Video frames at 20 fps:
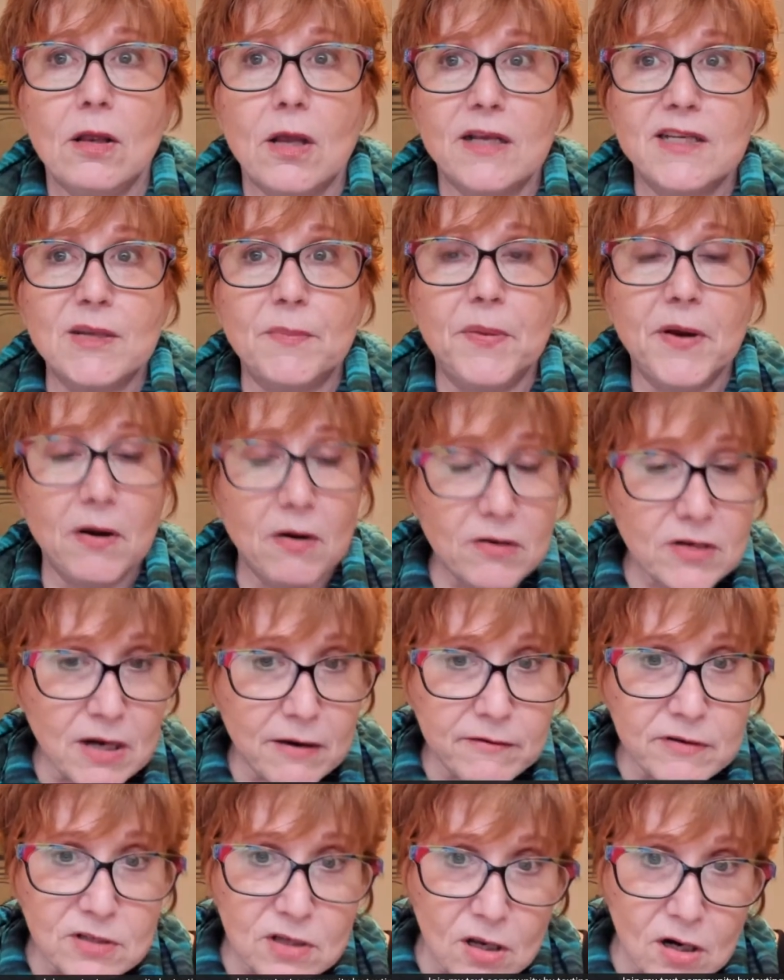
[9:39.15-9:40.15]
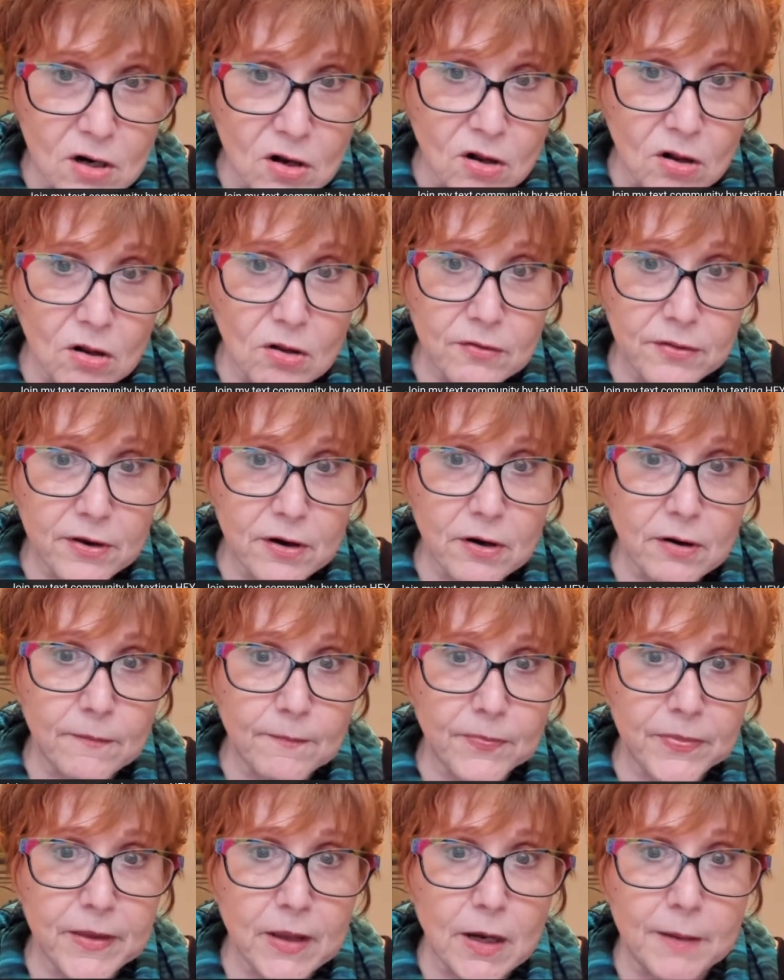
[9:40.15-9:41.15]
as a parent, I was at all
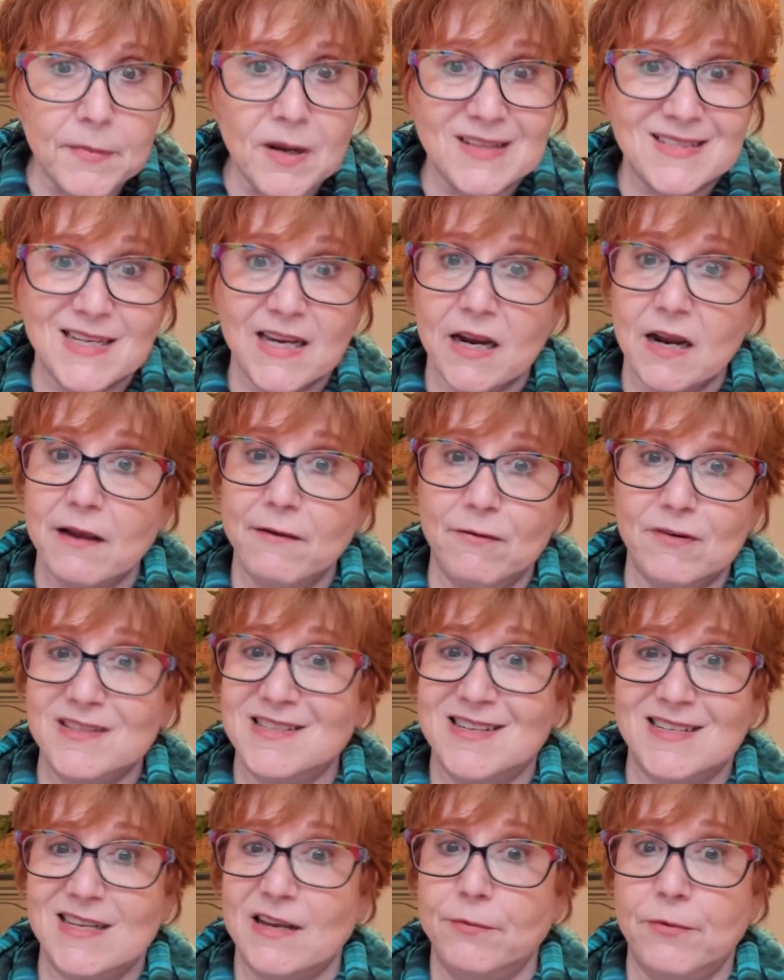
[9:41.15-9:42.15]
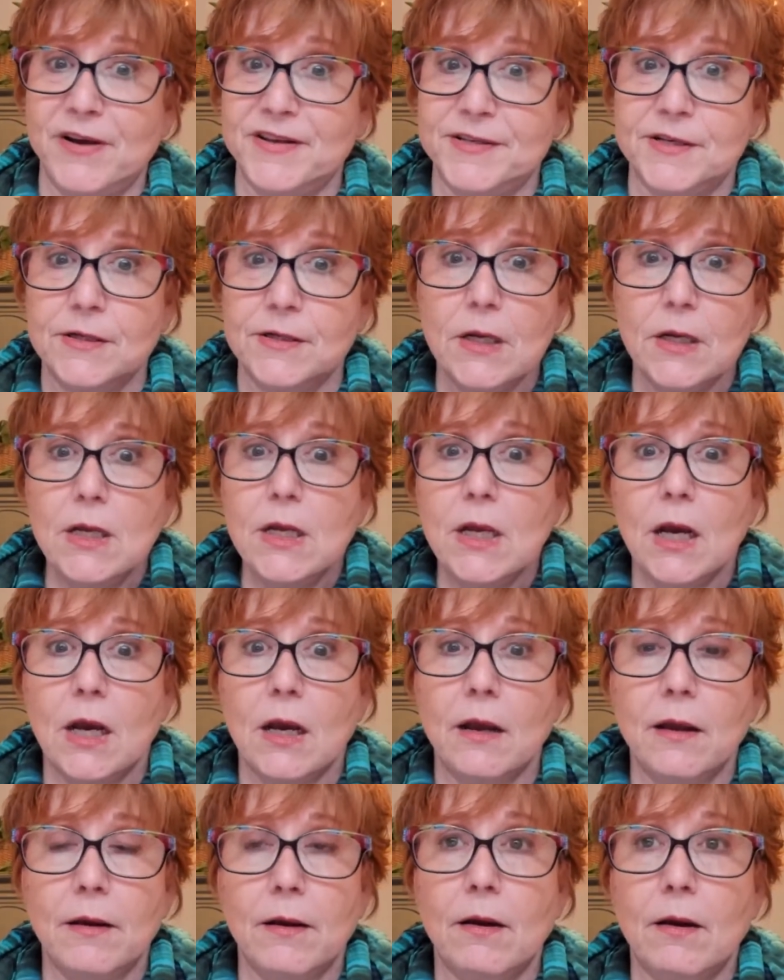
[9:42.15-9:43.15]
their, I'm not saying I was because I wasn't,
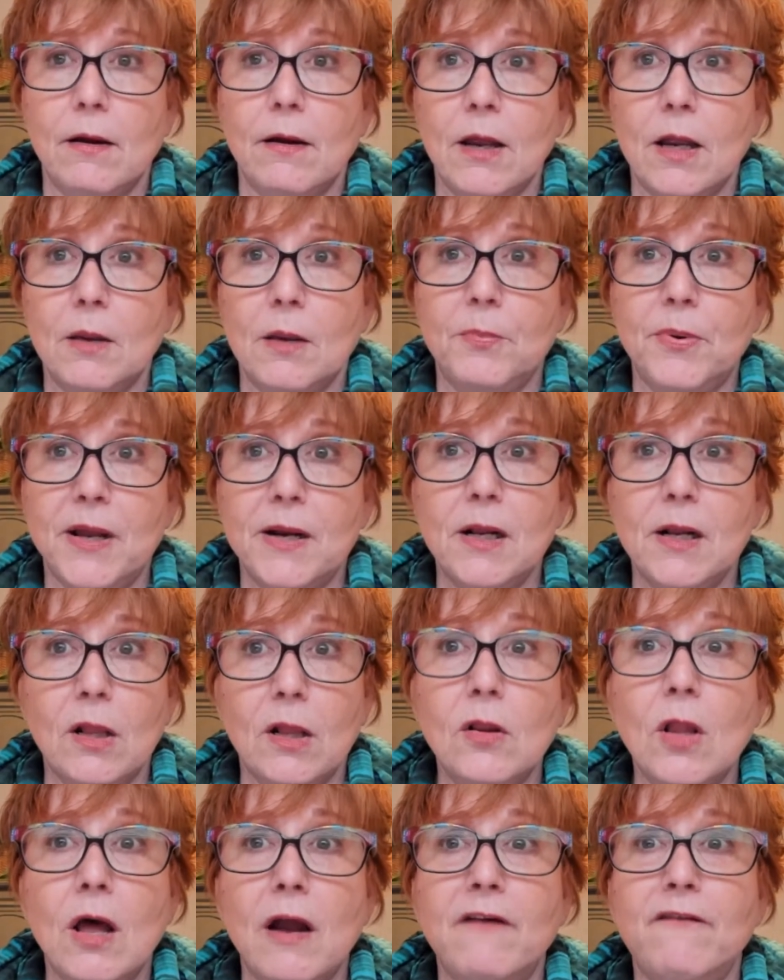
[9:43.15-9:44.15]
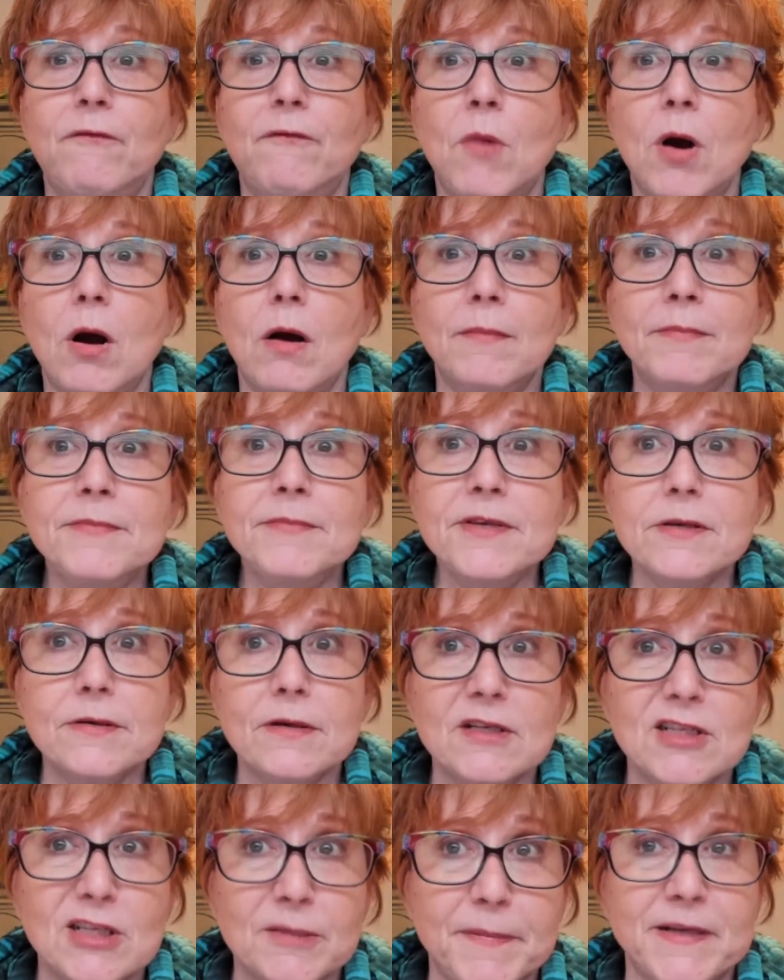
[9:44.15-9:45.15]
but a lot of
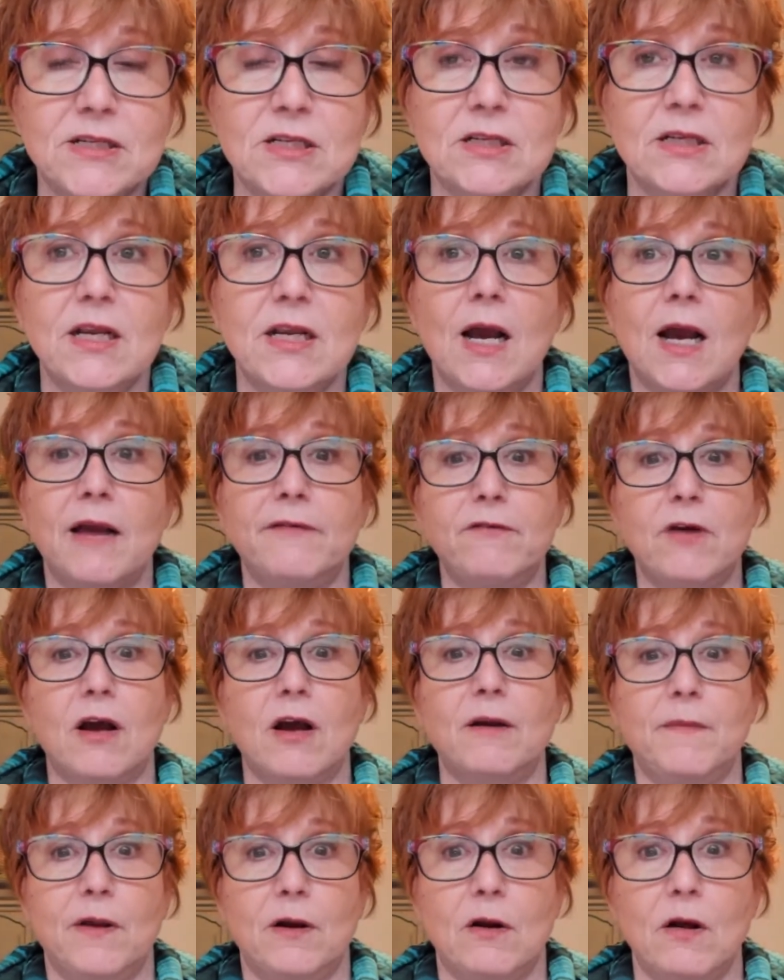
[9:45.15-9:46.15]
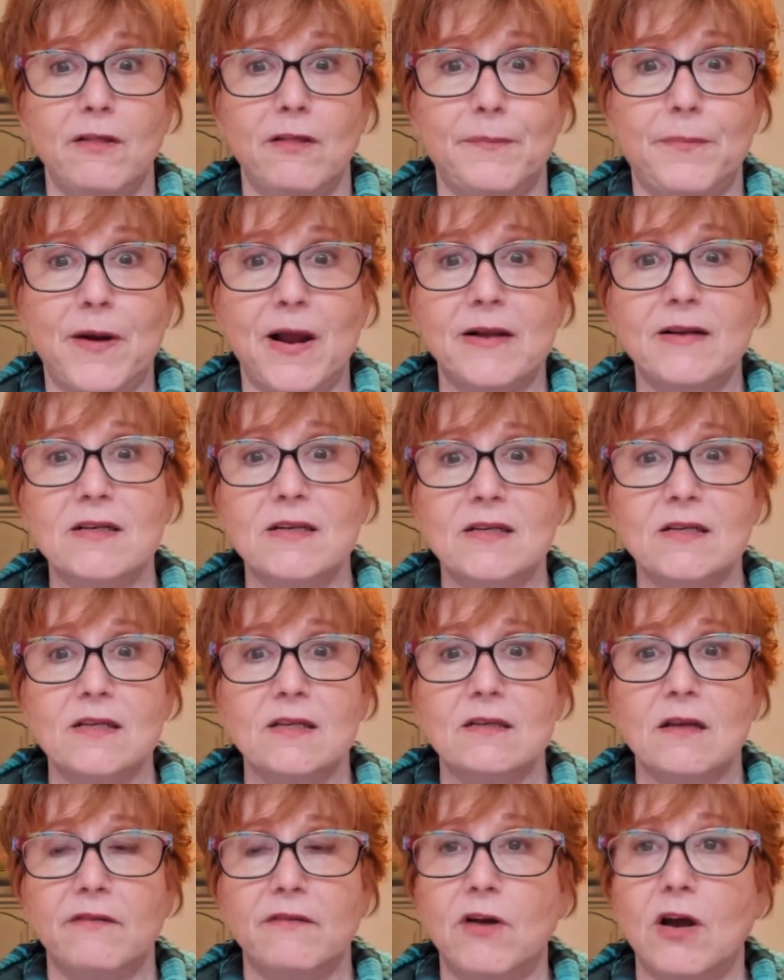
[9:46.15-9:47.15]
moms, especially, I've got to be at all their
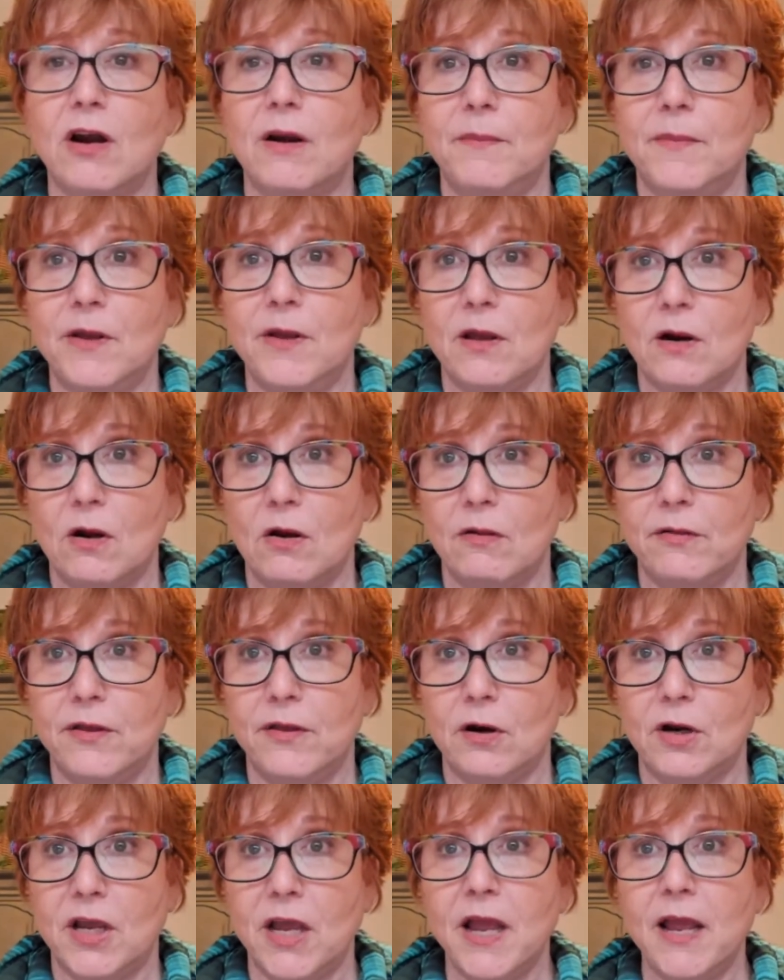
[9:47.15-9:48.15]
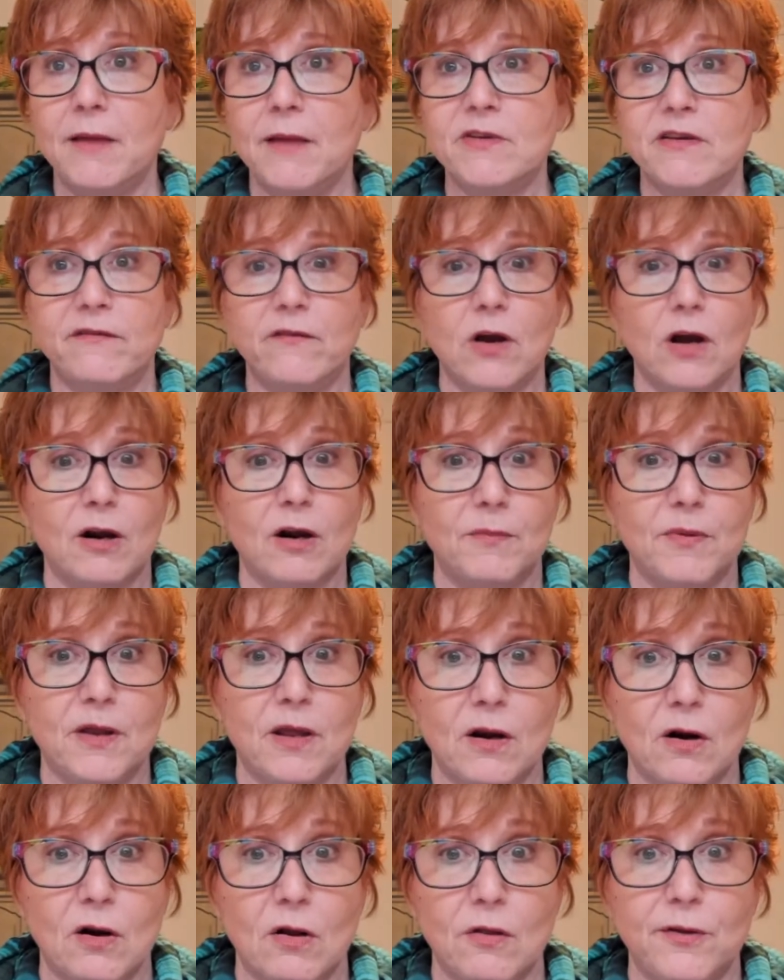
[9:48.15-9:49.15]
practices. I've got to be at all their games. I've got to
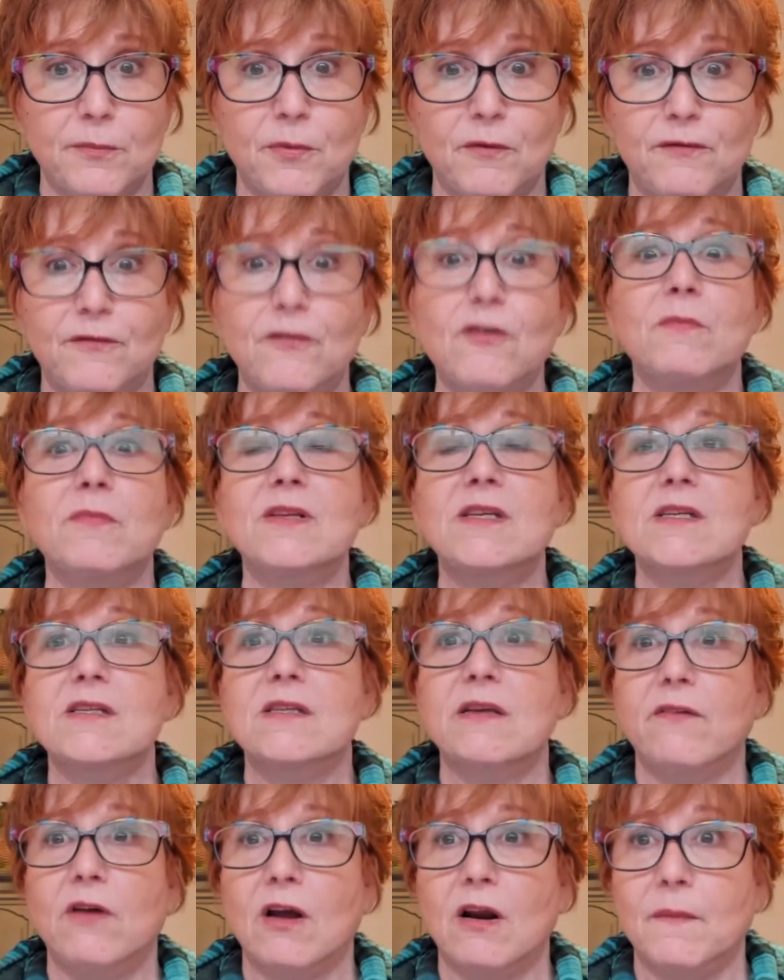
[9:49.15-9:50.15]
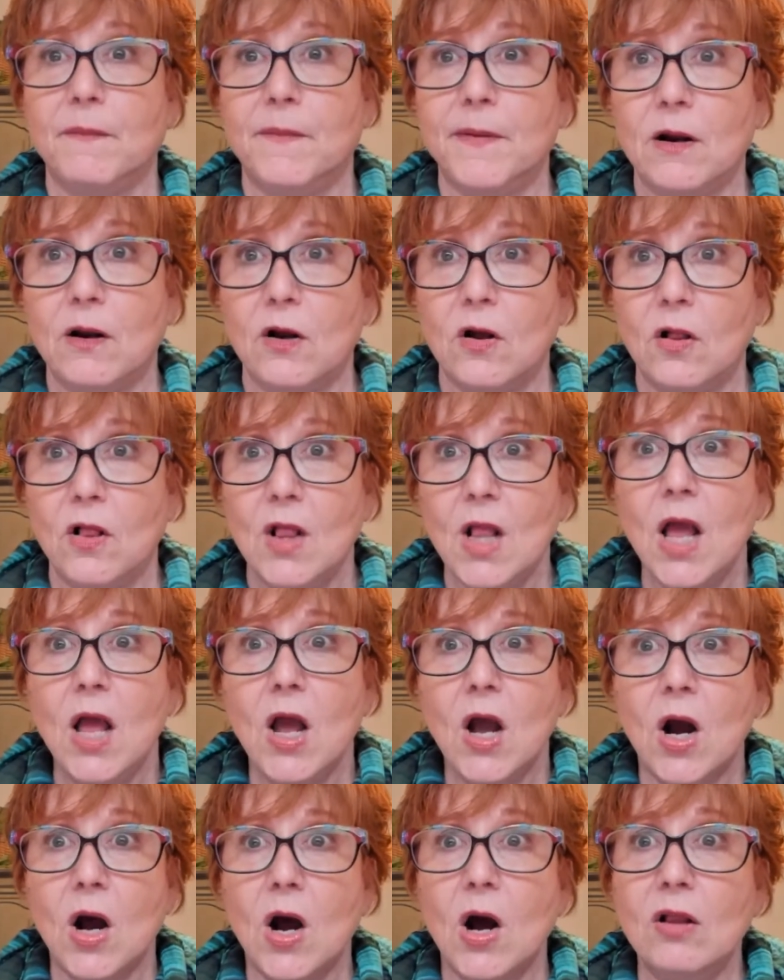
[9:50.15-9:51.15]
be at all their performances. I've got to be at
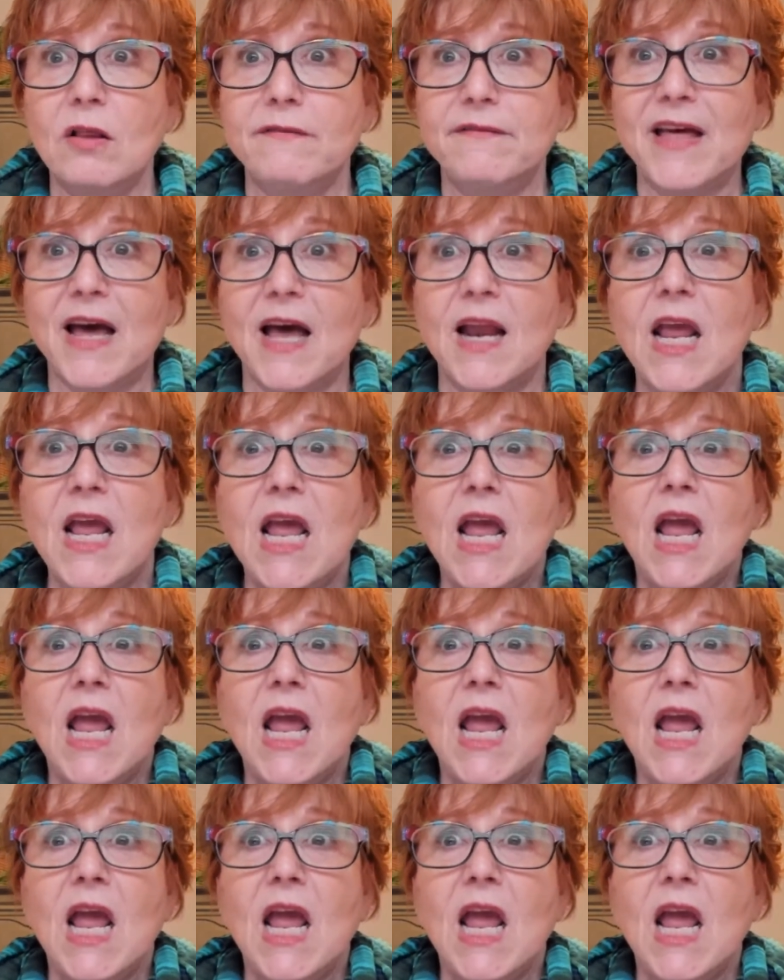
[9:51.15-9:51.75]
all of that,